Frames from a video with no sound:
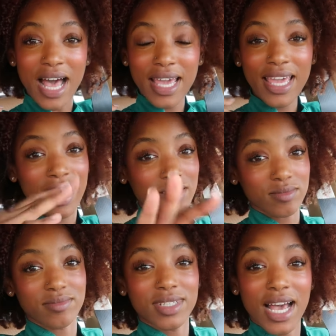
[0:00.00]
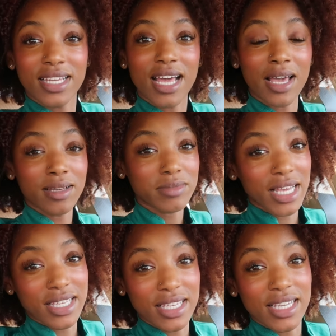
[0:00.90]
I am
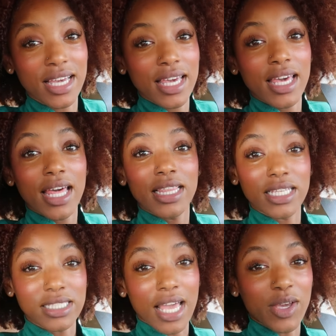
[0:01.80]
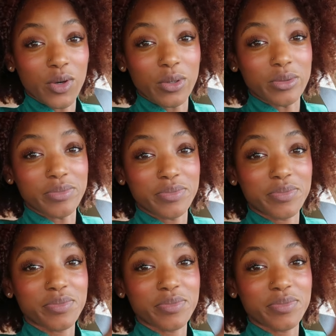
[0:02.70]
liking this angle.